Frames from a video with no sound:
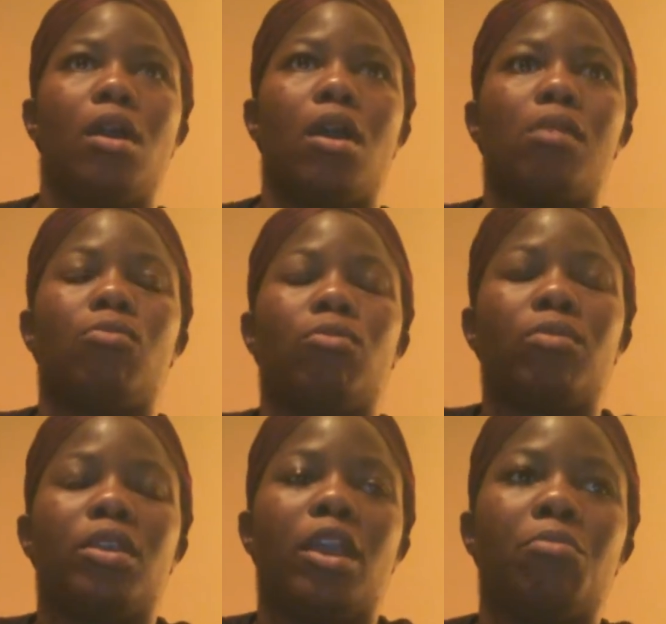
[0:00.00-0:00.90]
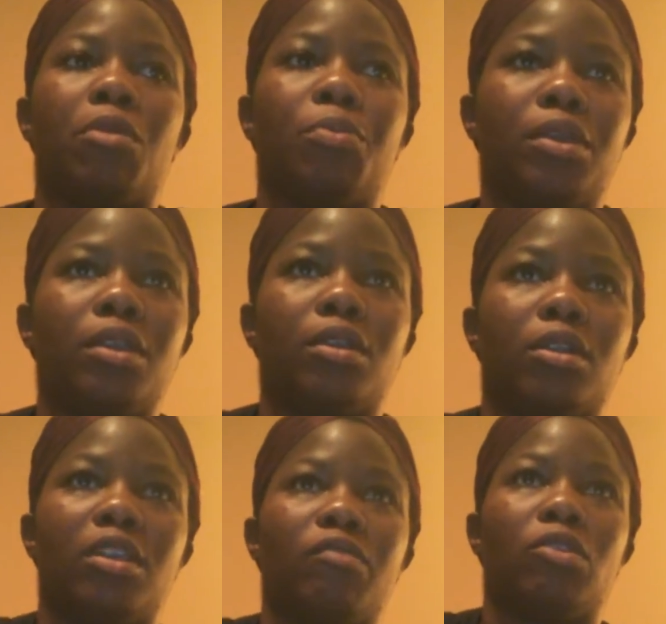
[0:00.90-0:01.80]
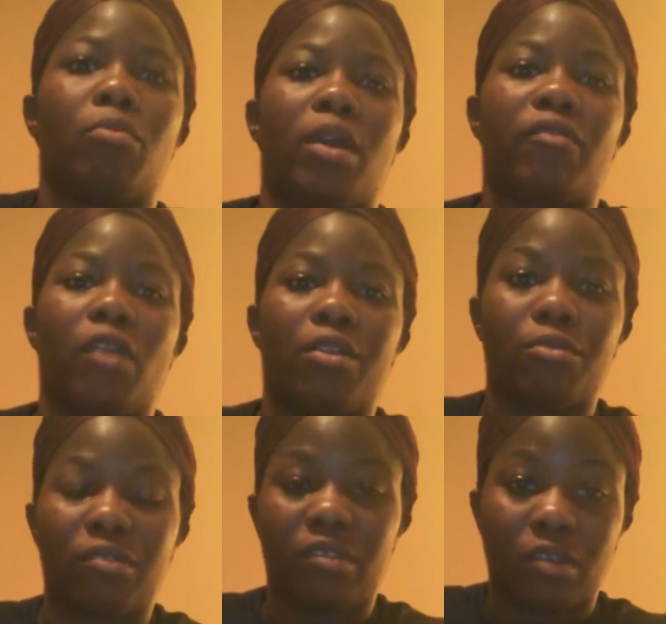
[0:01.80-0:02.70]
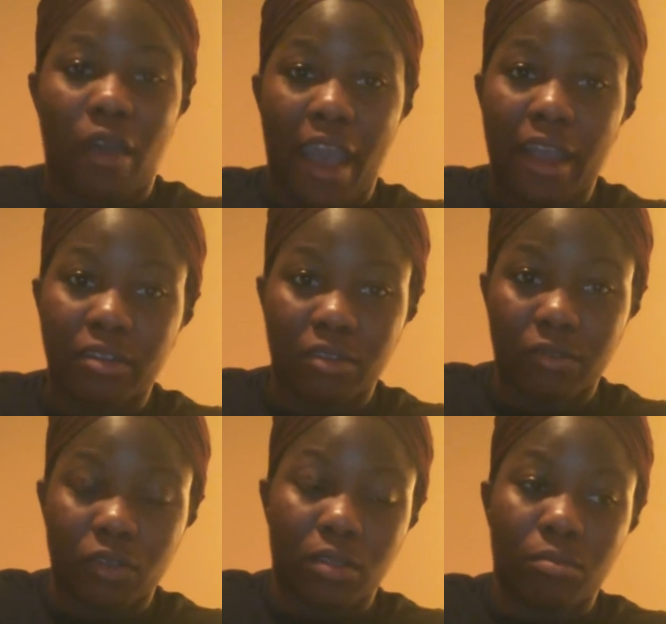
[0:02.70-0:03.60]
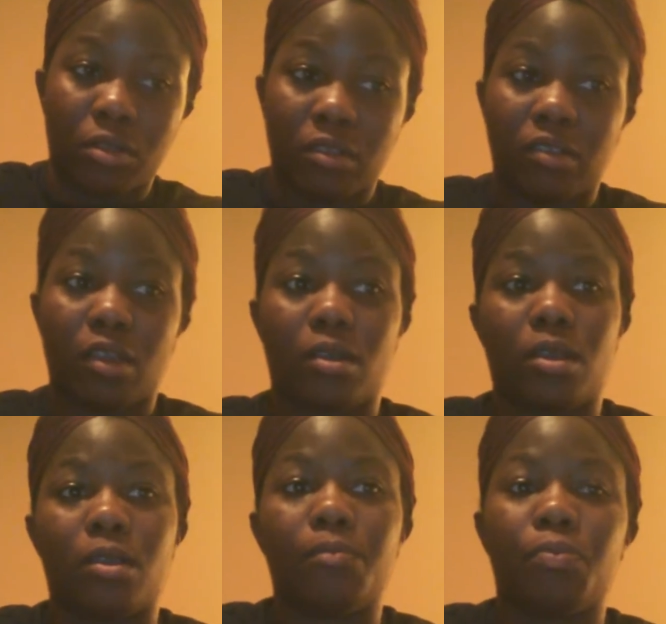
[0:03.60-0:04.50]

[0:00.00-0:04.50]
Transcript: when we came up here, even though my father was still active in the military,